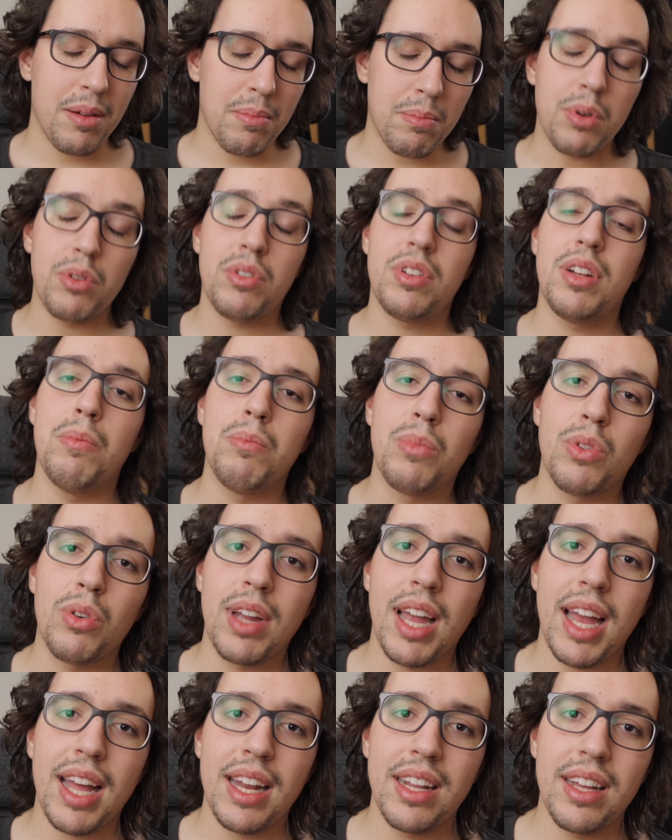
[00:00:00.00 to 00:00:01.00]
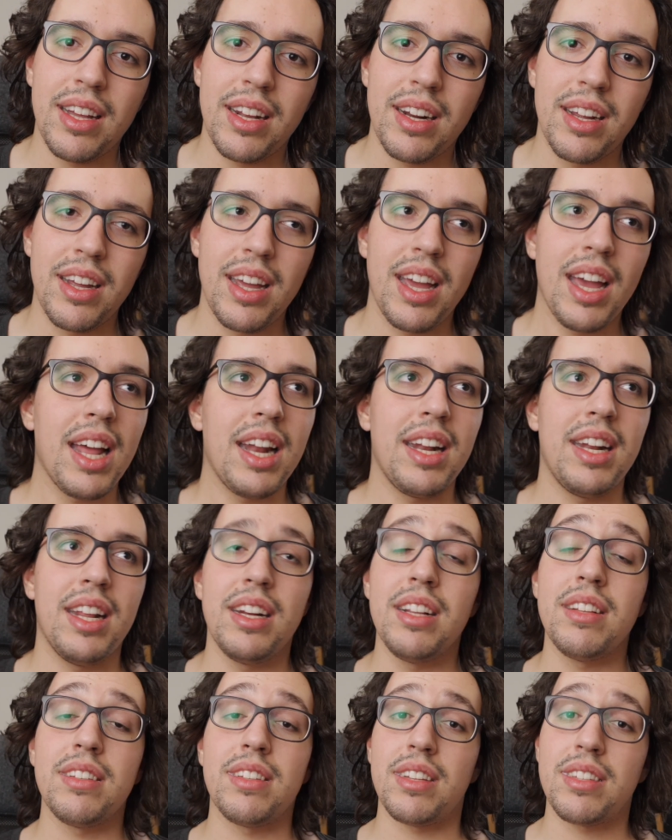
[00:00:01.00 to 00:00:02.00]
put them together and
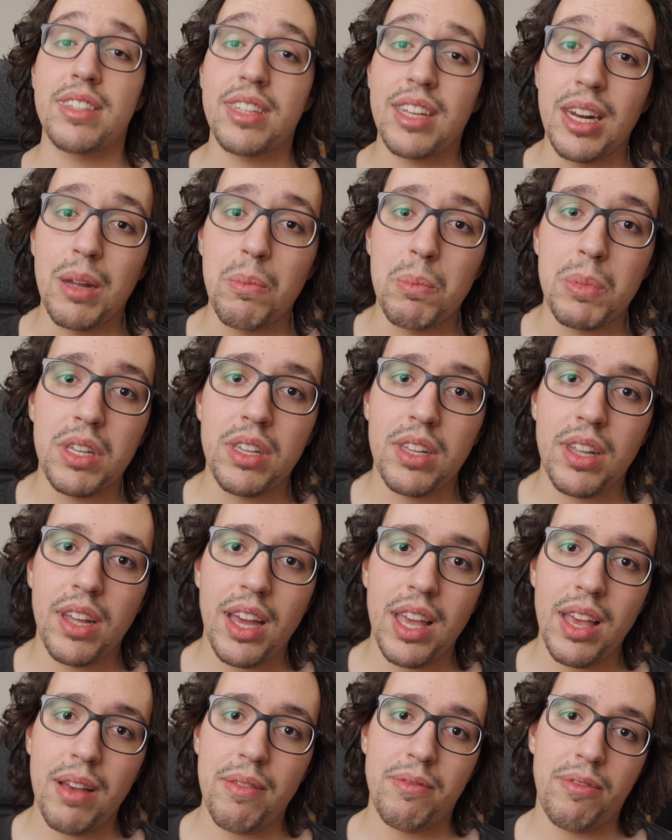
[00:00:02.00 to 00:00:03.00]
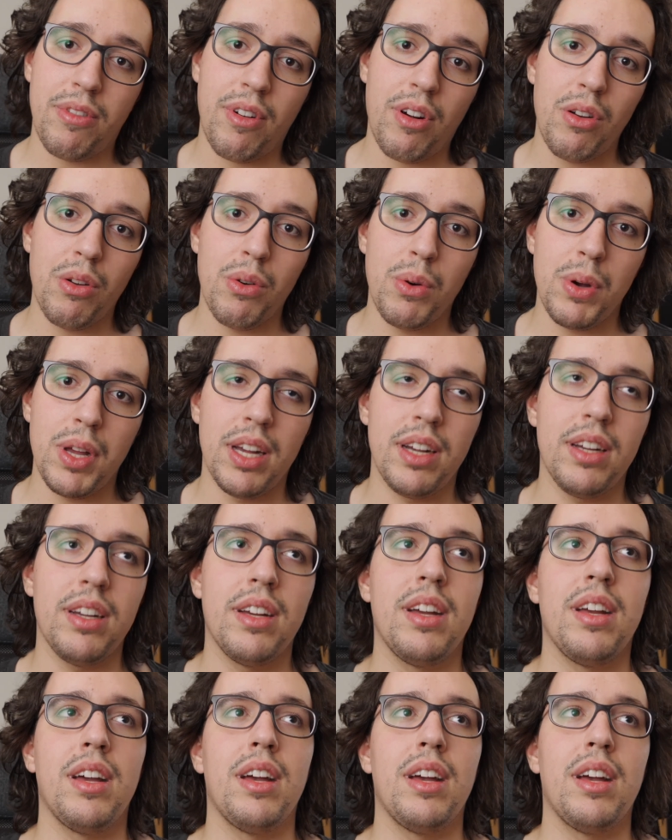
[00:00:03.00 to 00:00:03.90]
there is a script I am following.